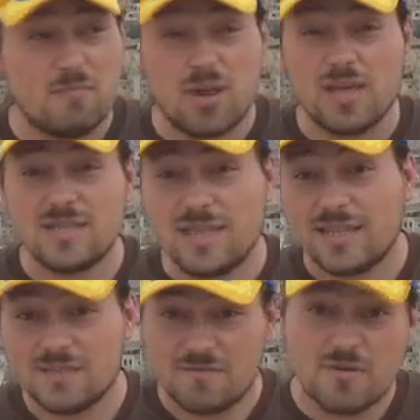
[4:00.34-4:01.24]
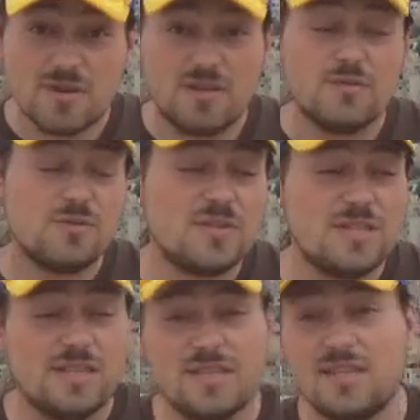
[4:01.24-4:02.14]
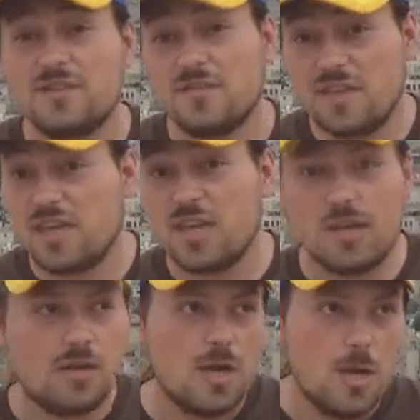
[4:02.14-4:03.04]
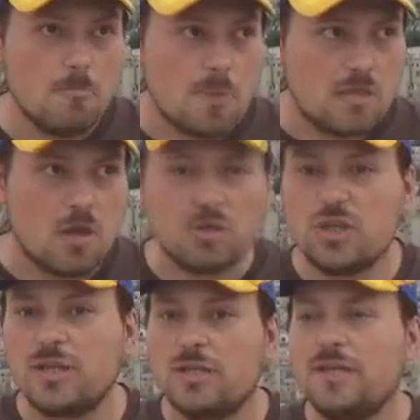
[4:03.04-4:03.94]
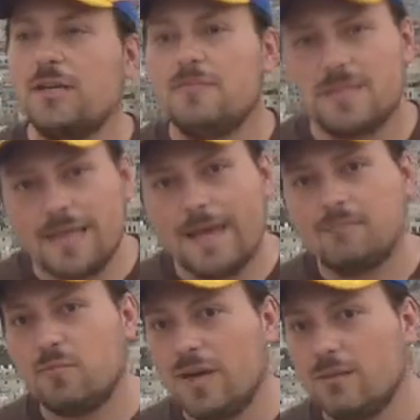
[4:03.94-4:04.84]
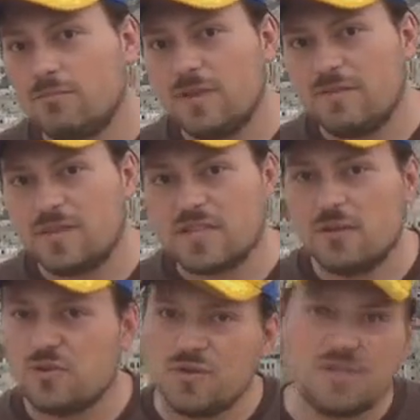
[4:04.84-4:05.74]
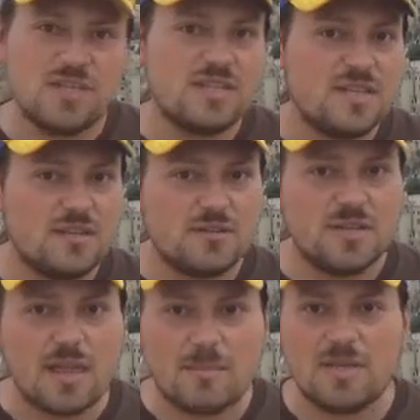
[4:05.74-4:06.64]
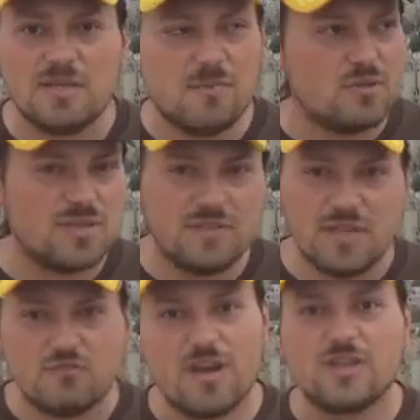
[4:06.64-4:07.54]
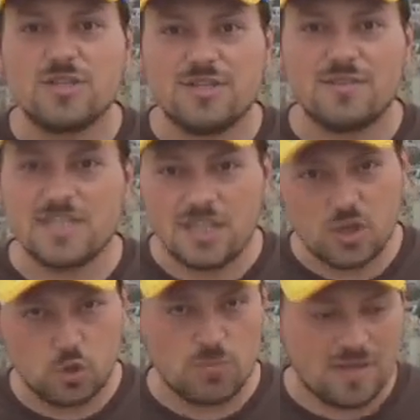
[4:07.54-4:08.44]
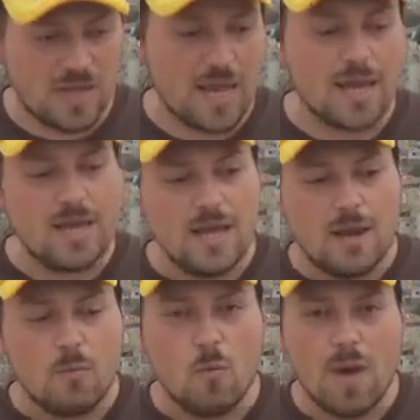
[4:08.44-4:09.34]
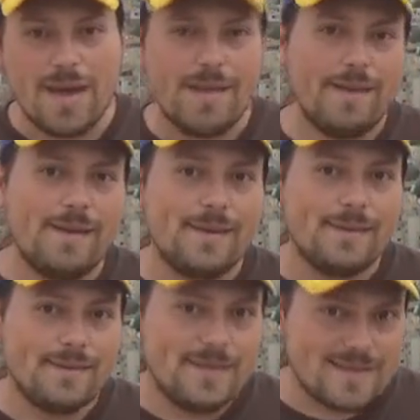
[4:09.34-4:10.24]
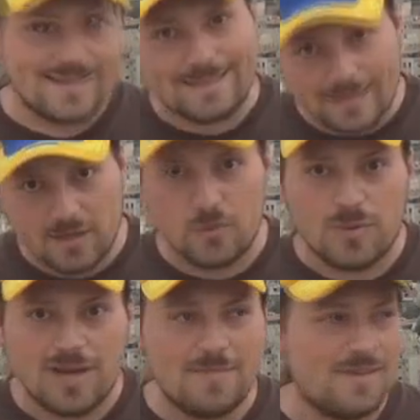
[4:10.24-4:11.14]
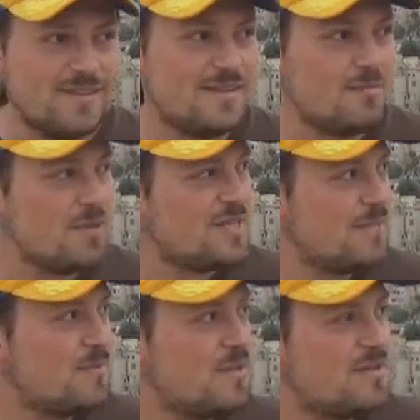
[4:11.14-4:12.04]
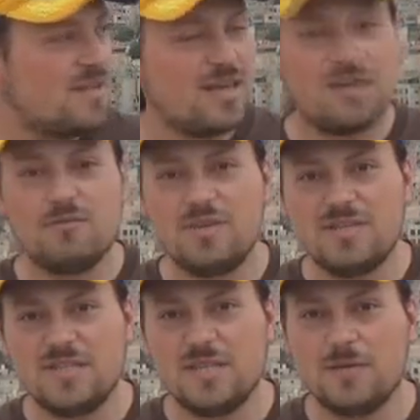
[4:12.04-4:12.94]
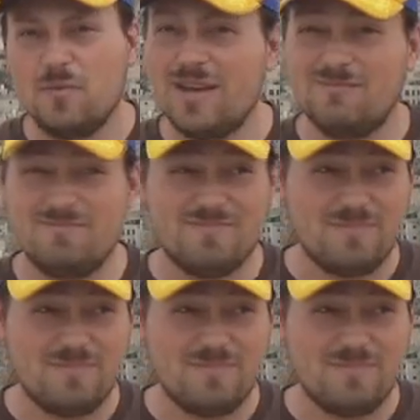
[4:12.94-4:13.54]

a place that is very close to the city center thinking in logical terms that, well, if it's close to the city center, then that means most of the attractions of the city should be there. Well, yes and no. I mean, the, the place I'm here now is, uh, well,